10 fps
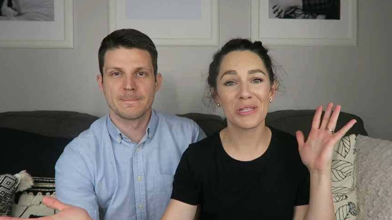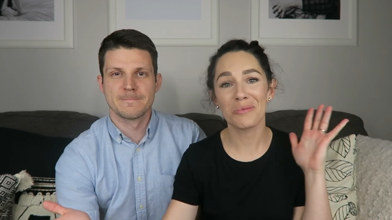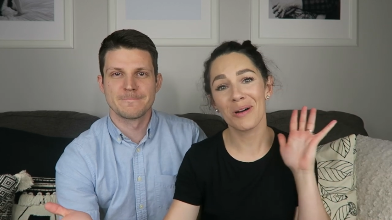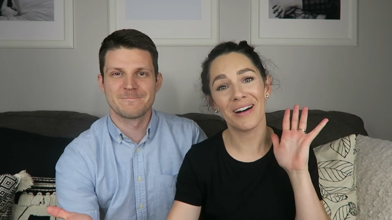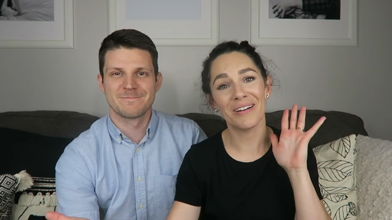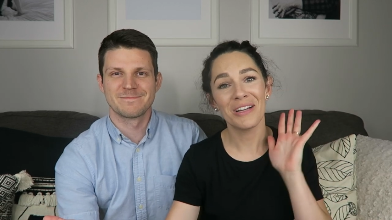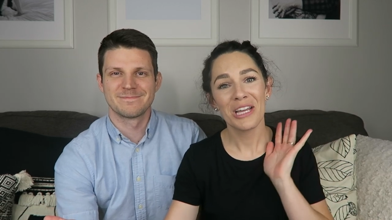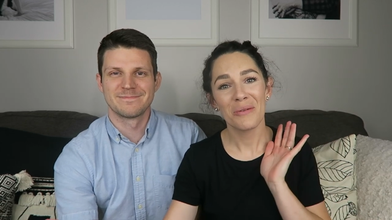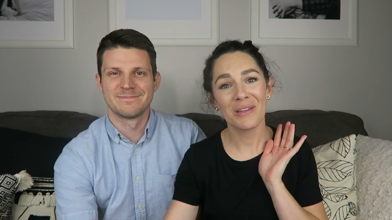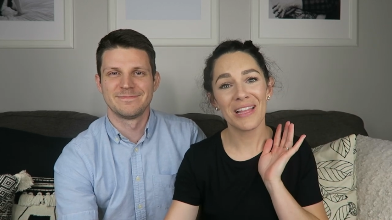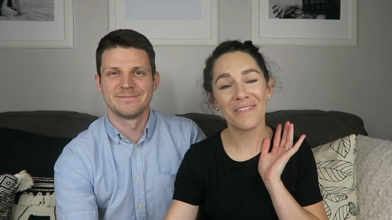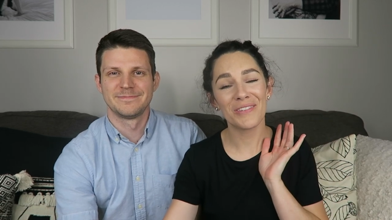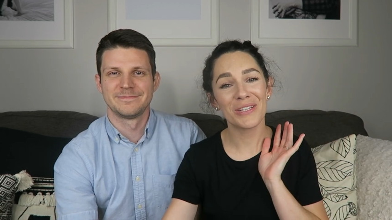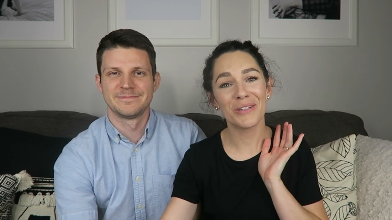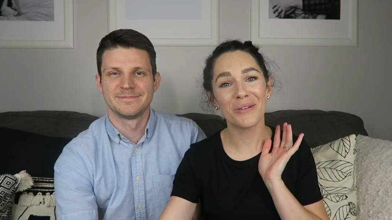Speaker 1: as well. We love
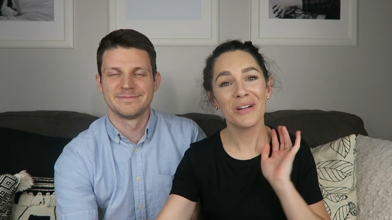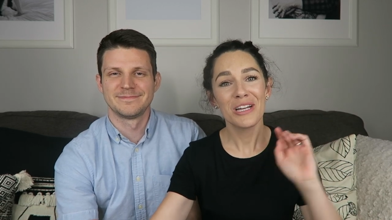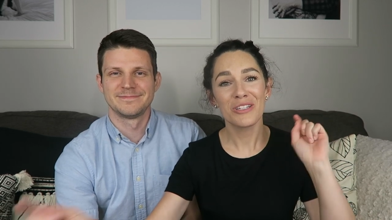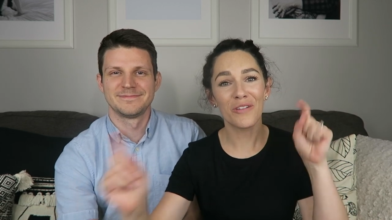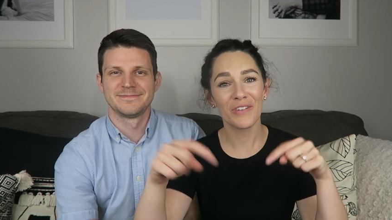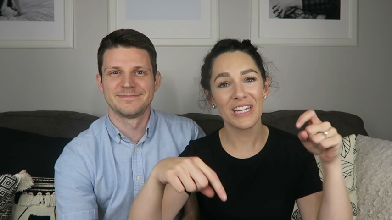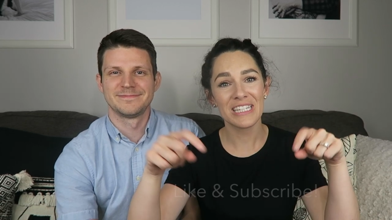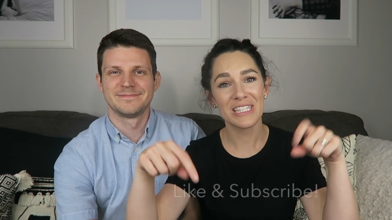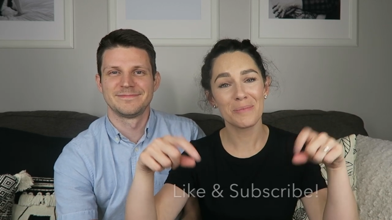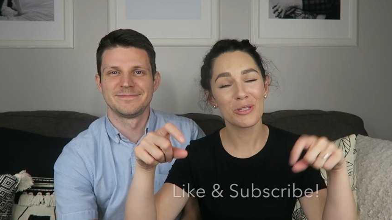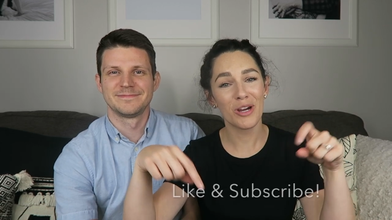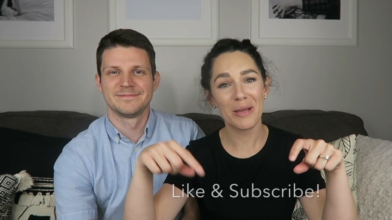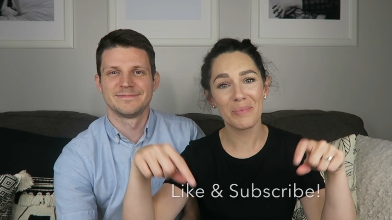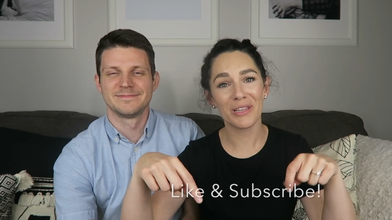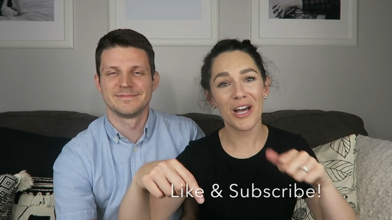you. Don't forget to
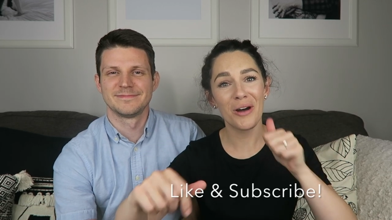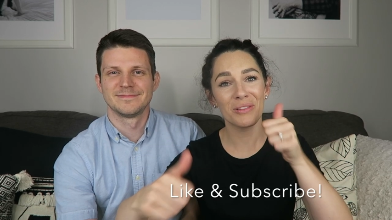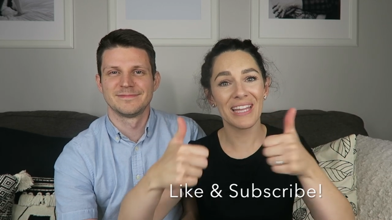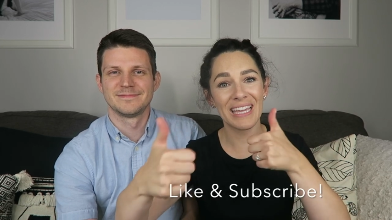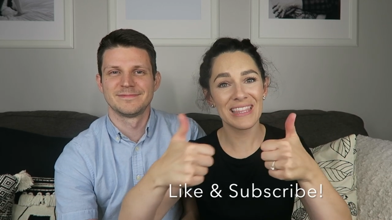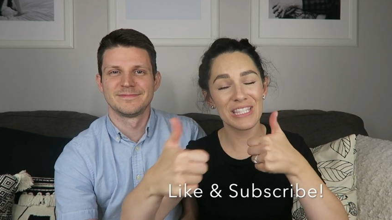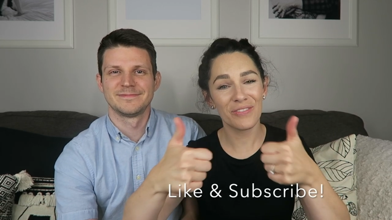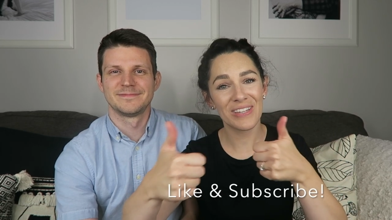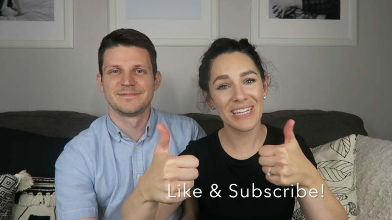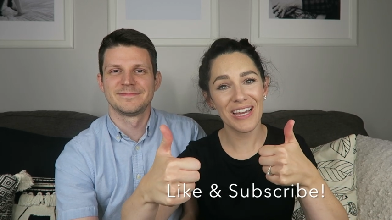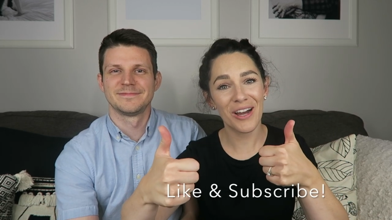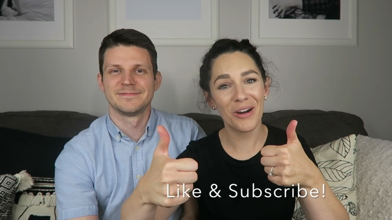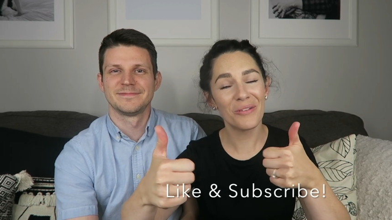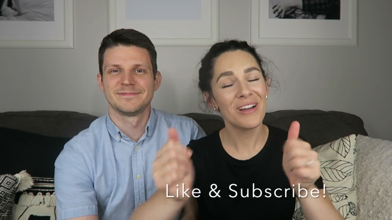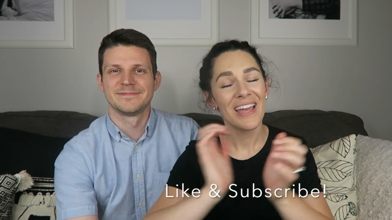subscribe below, like this
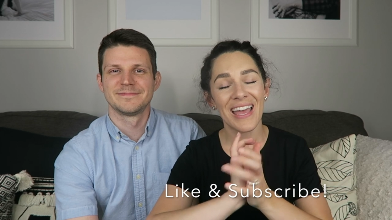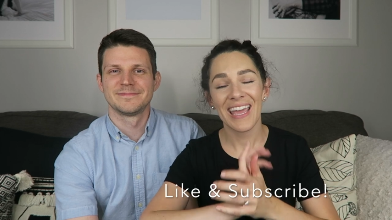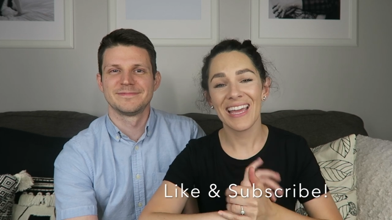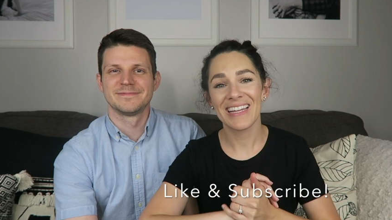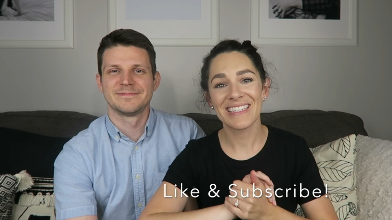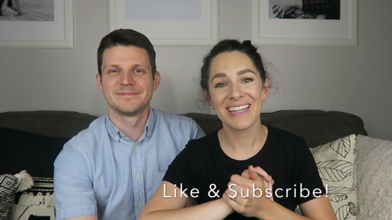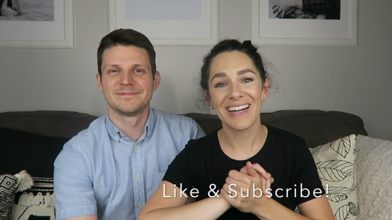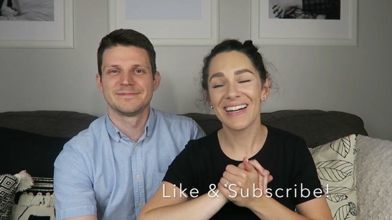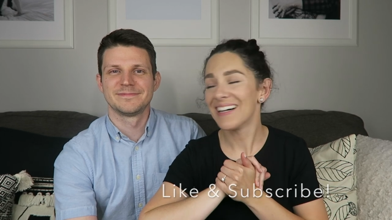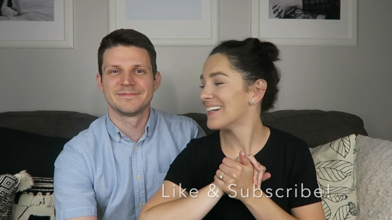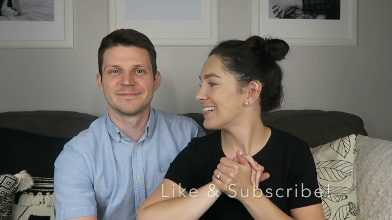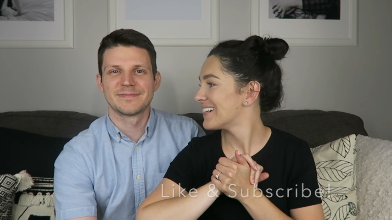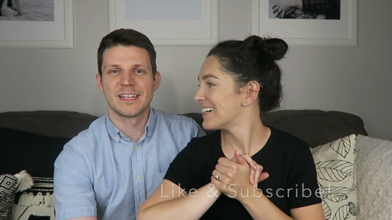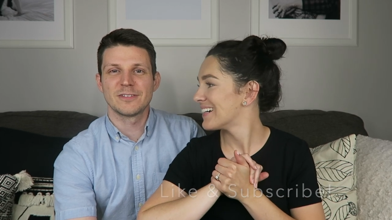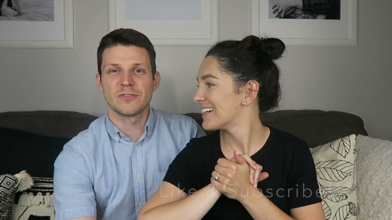video, and uh...
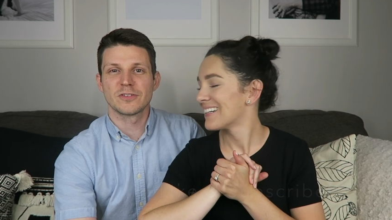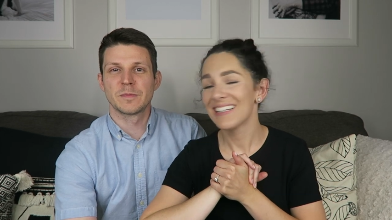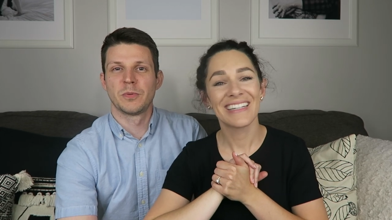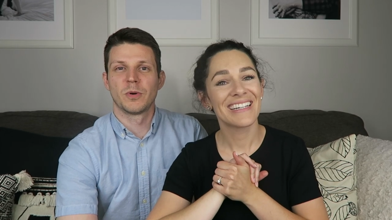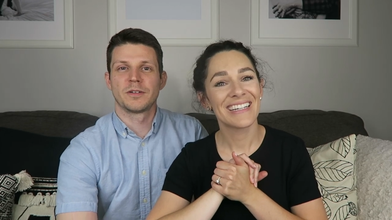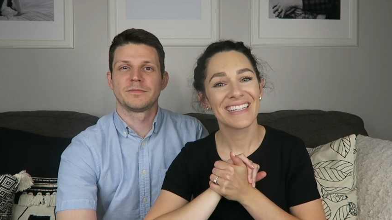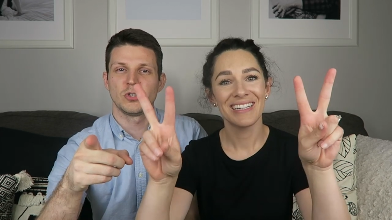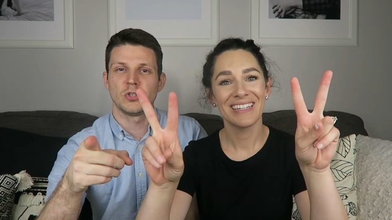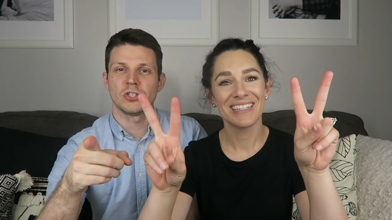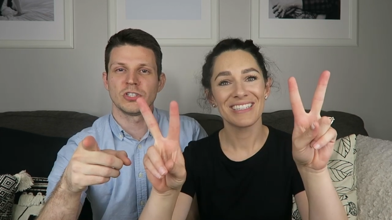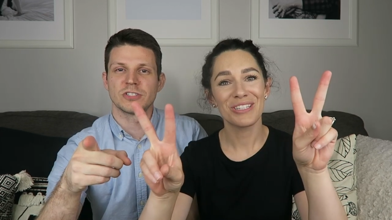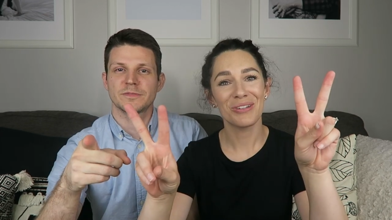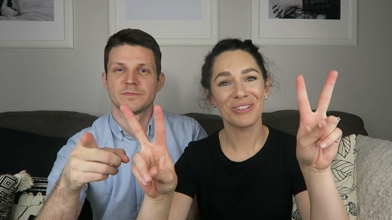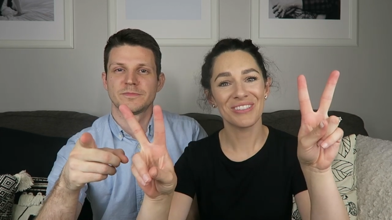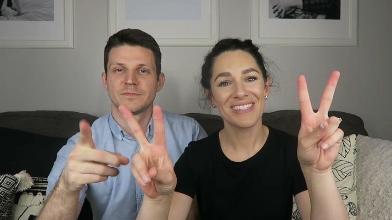
Speaker 2: Thanks for the support. Toodles.
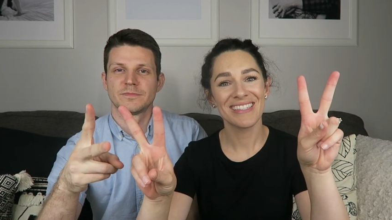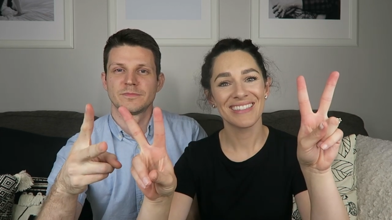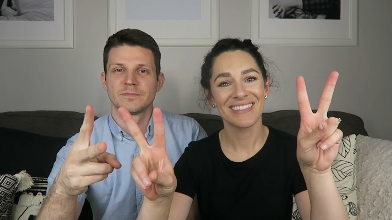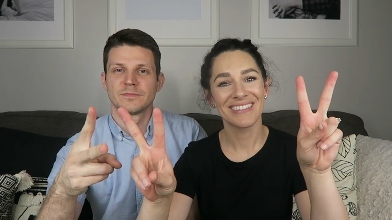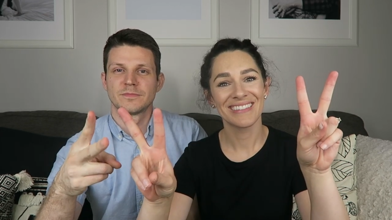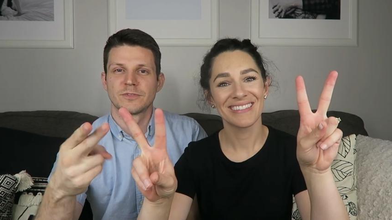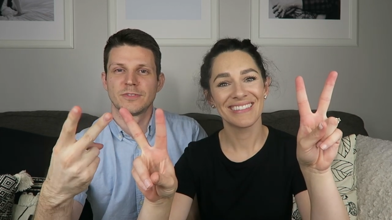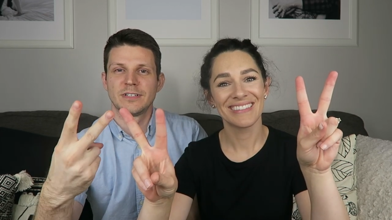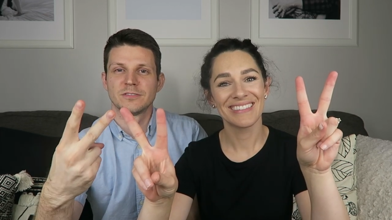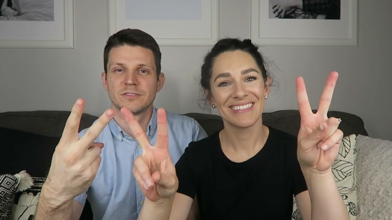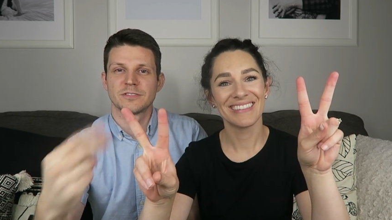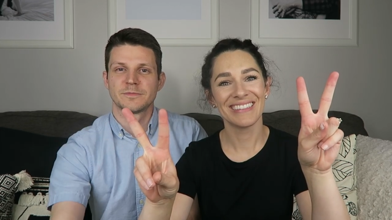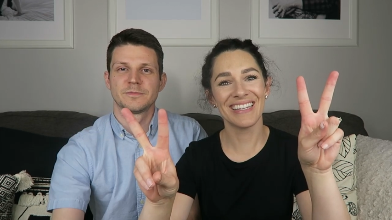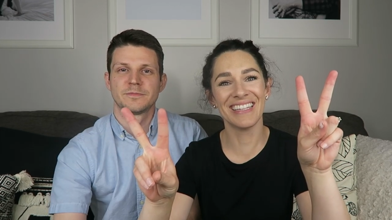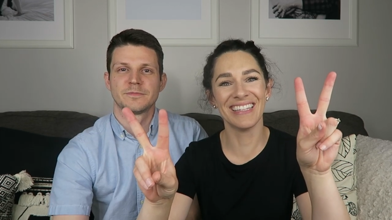Toodles.
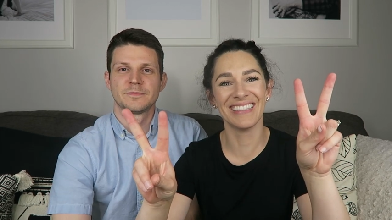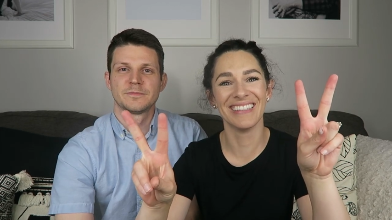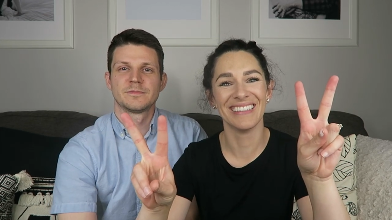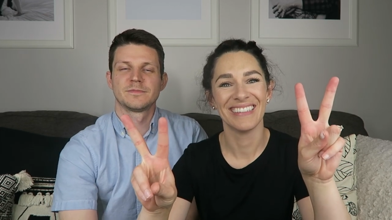Threedles.